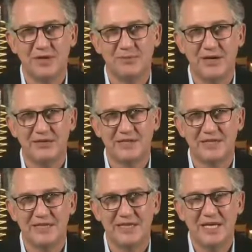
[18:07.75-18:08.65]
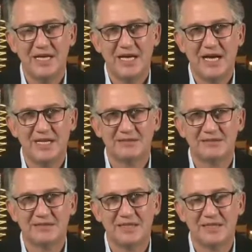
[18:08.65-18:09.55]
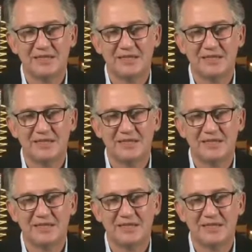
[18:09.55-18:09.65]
apparently. Well, Hence, well, we